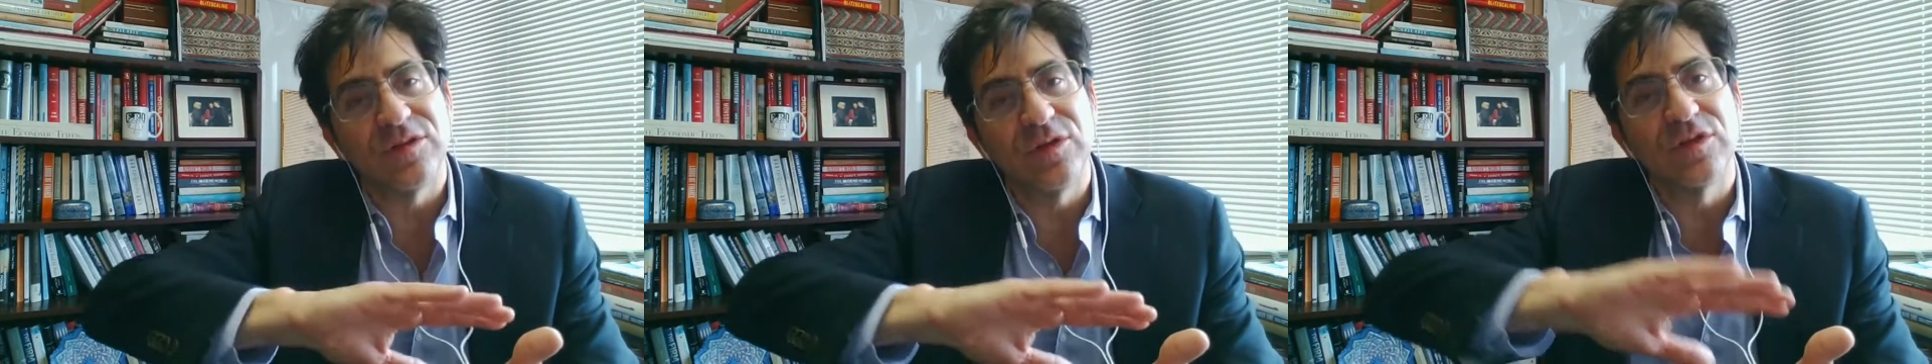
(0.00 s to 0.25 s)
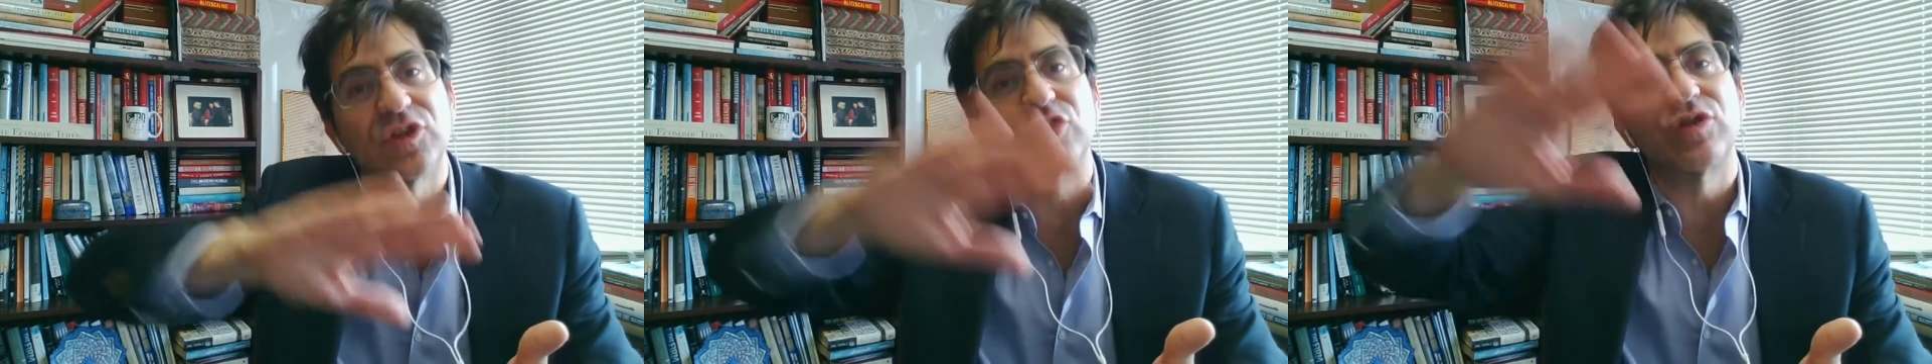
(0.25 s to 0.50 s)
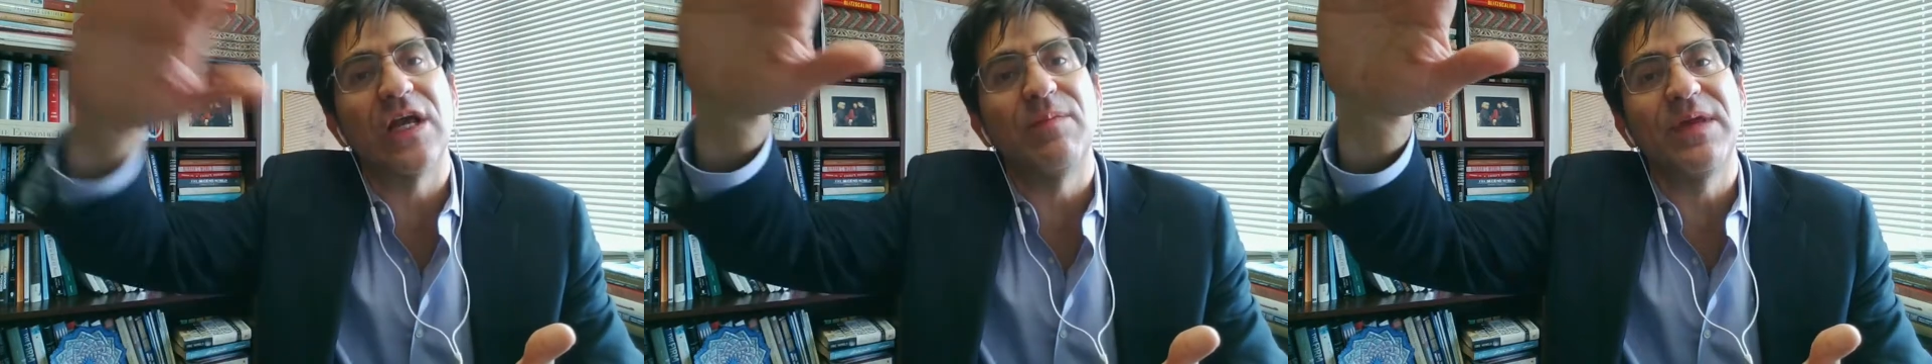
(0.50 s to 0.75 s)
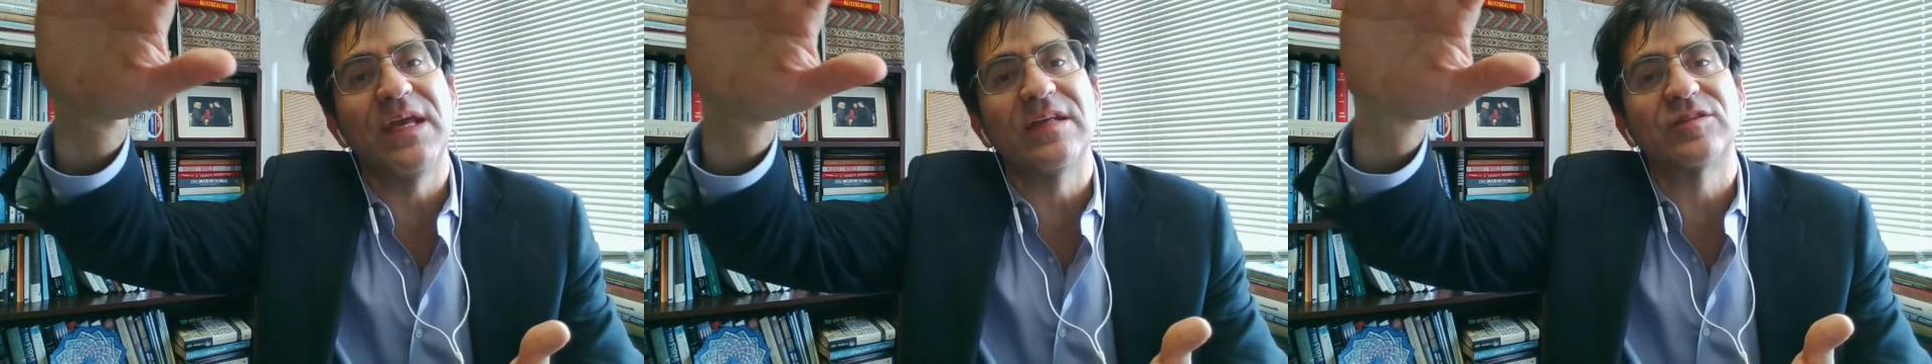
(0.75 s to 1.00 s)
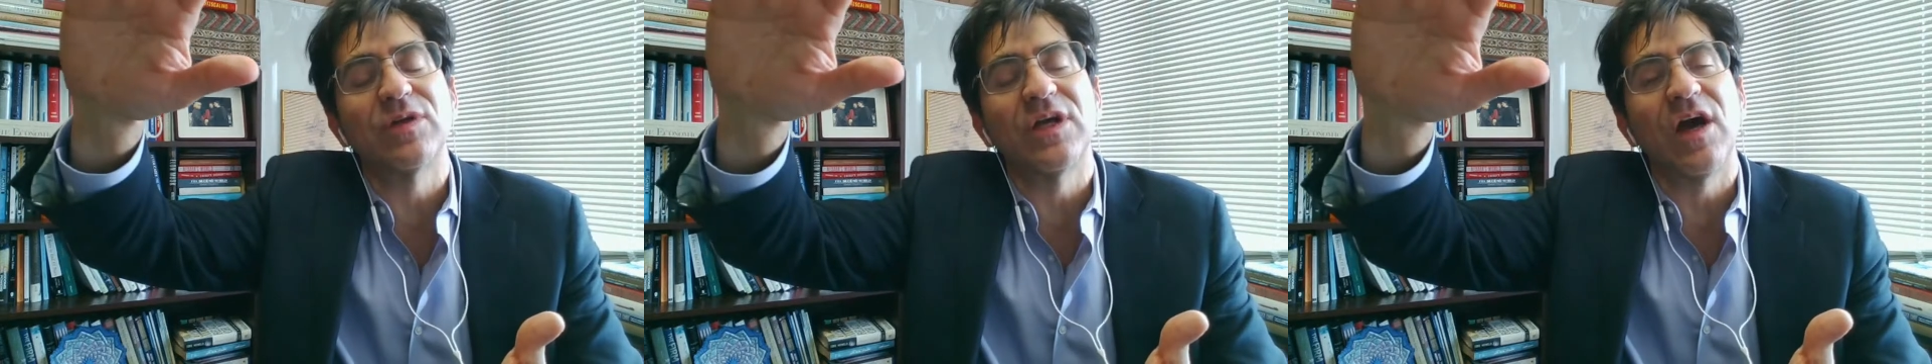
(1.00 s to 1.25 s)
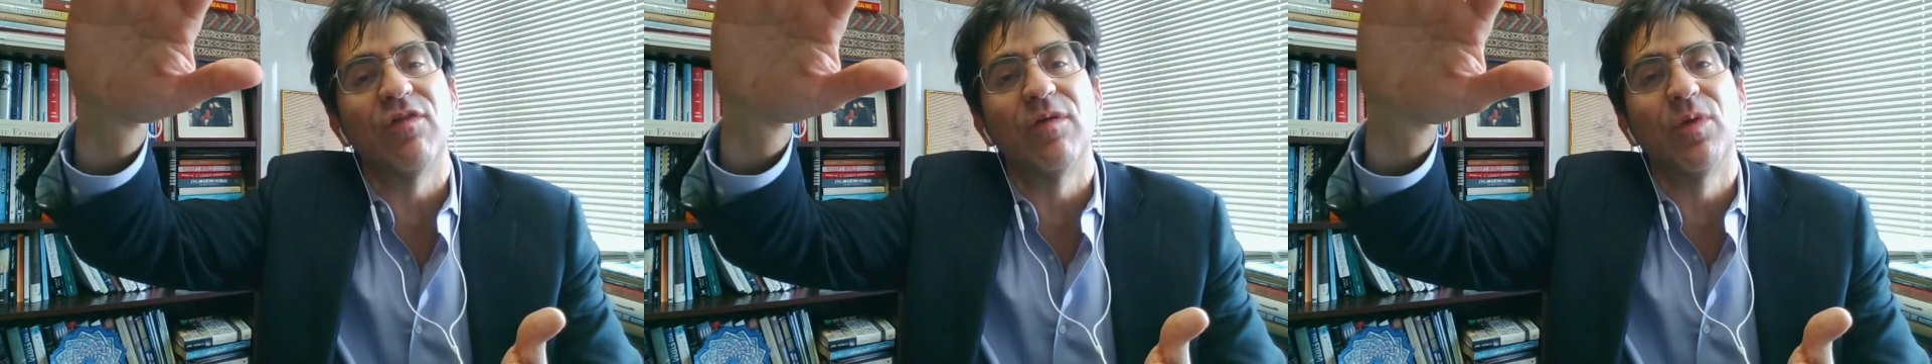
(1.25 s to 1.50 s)
as soon as trade begins to
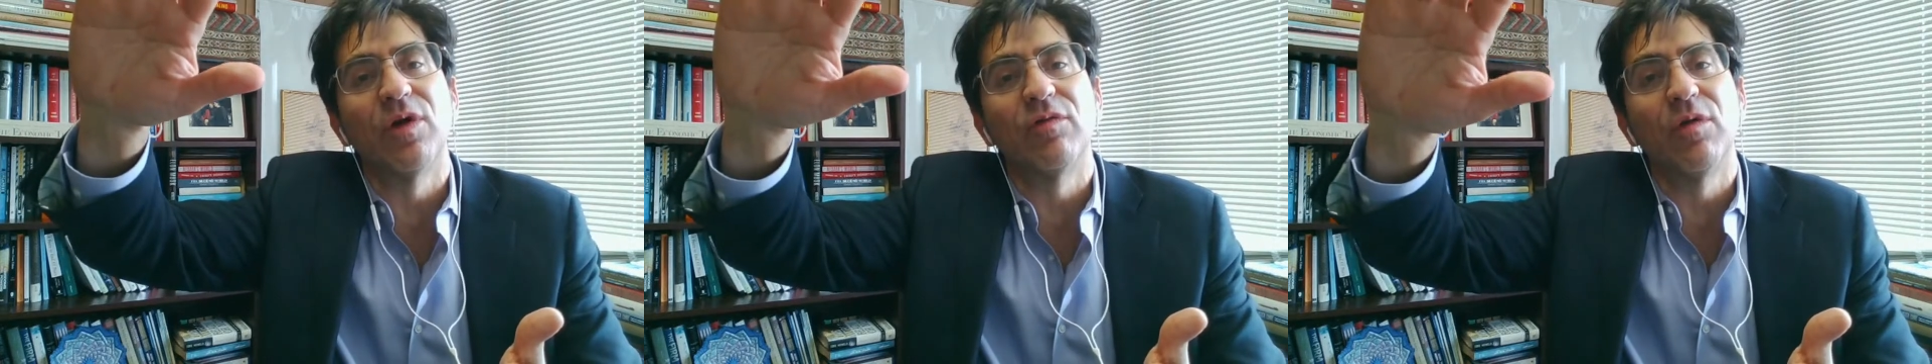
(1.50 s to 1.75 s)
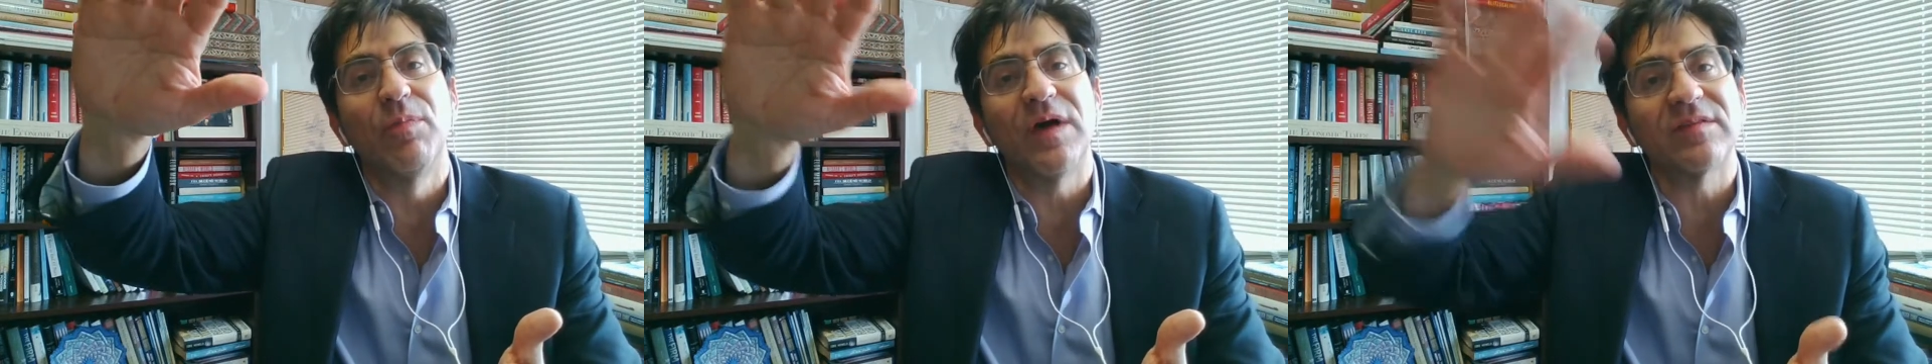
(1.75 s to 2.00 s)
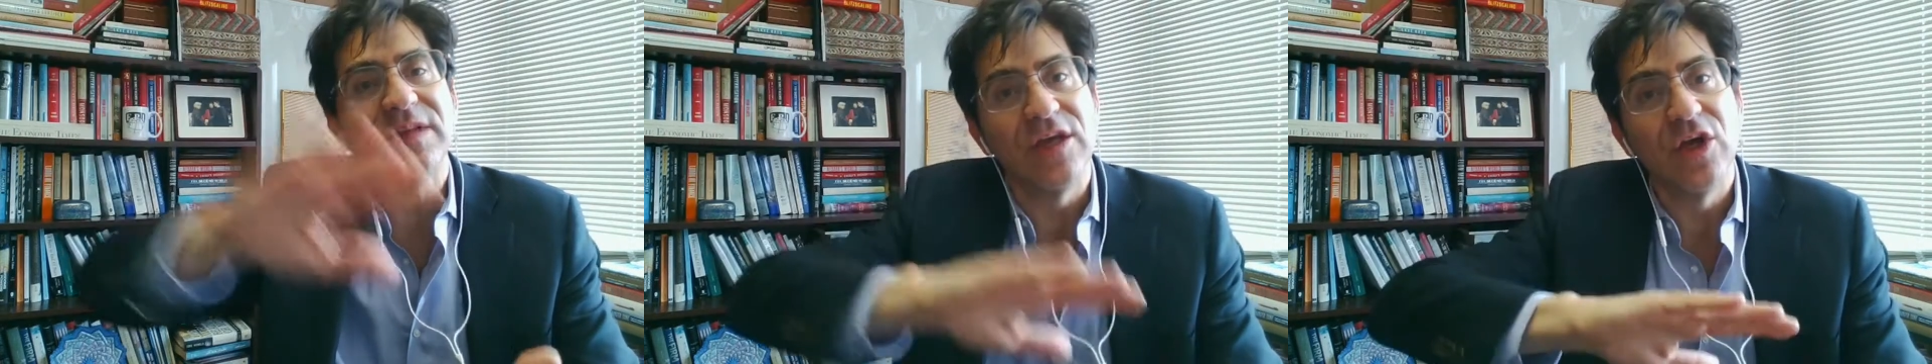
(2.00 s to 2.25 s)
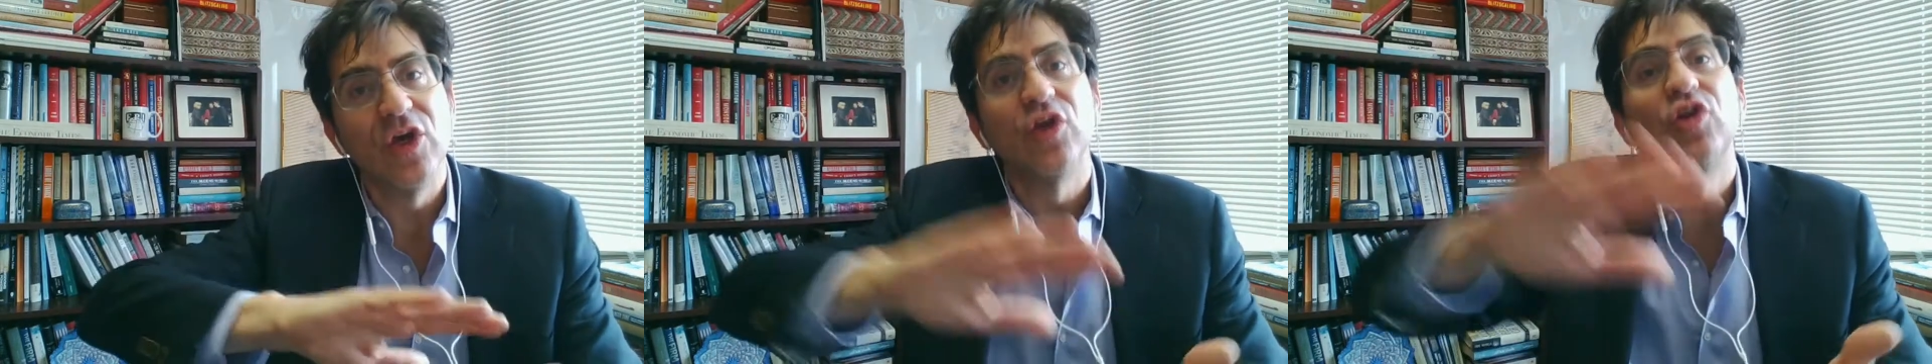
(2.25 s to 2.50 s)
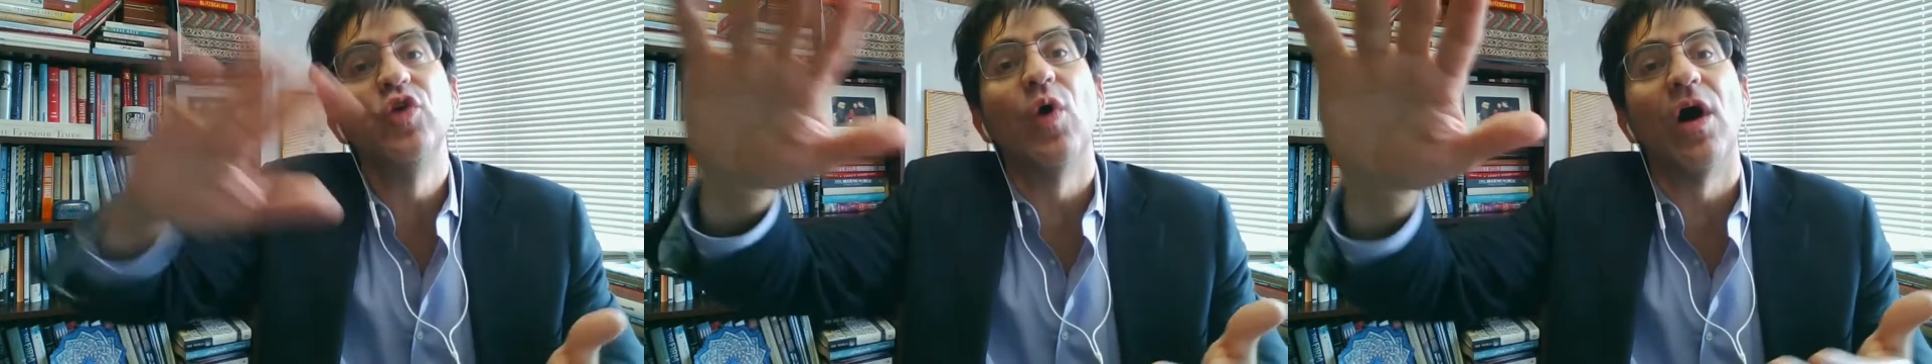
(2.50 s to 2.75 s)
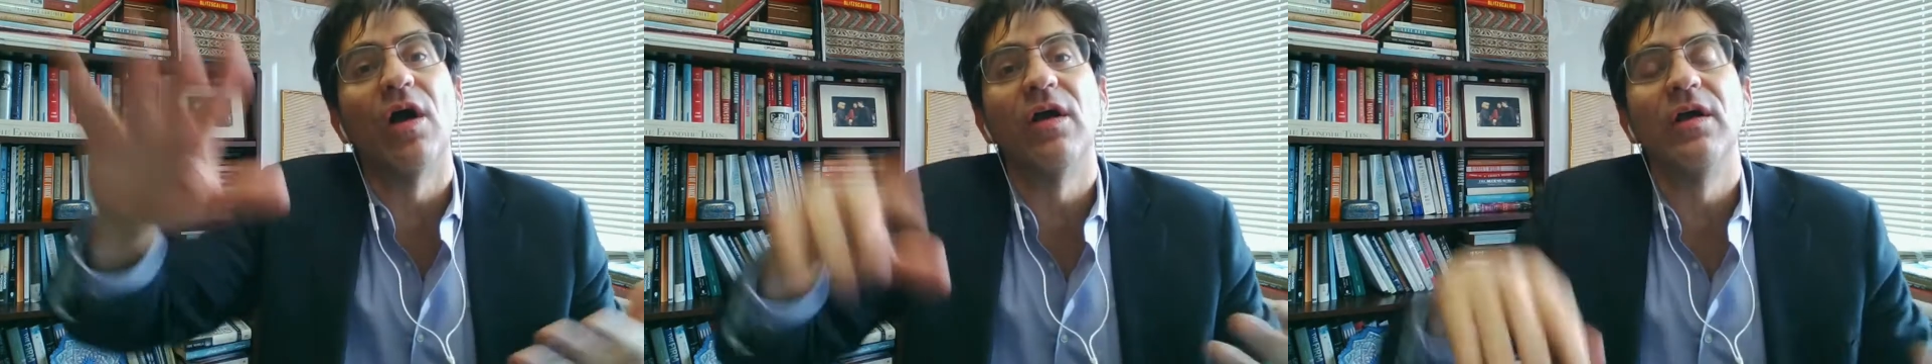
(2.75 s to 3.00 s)
recover more robustly, you
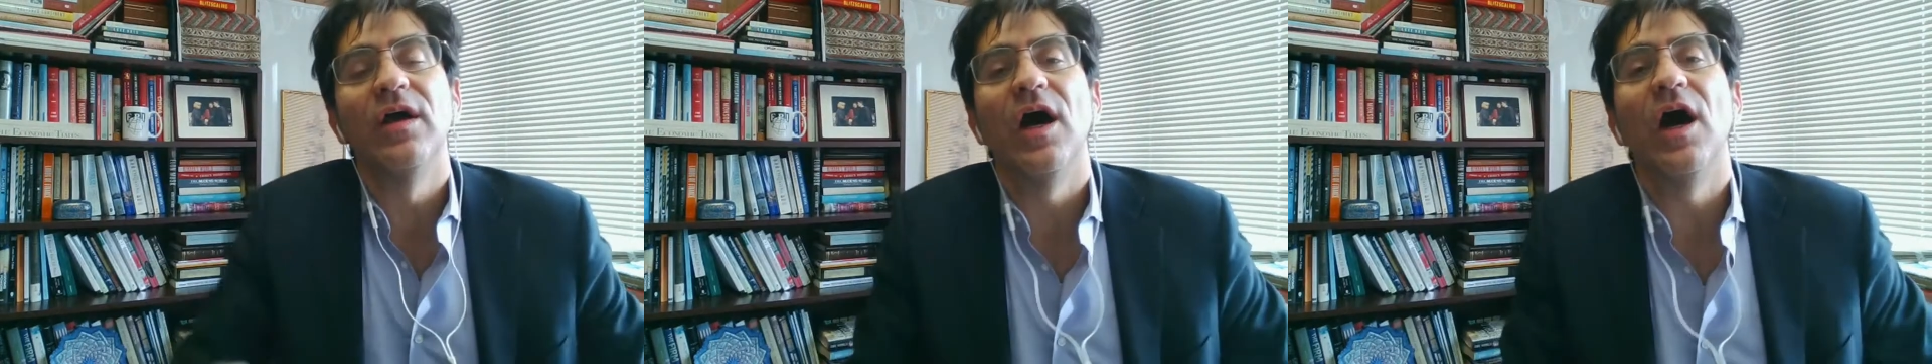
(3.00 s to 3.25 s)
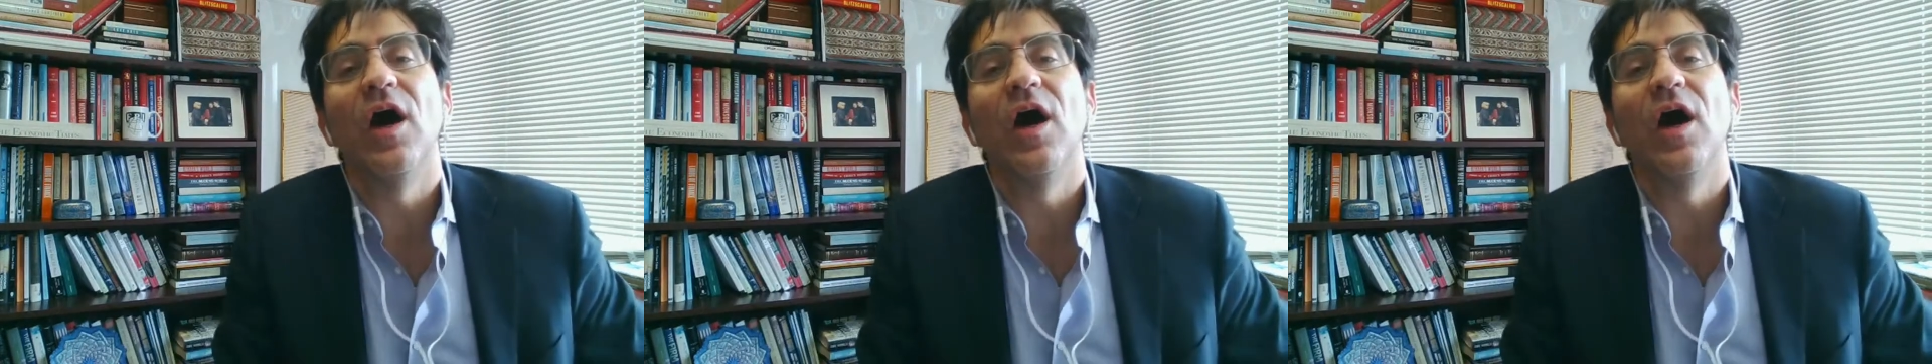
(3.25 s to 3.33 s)
are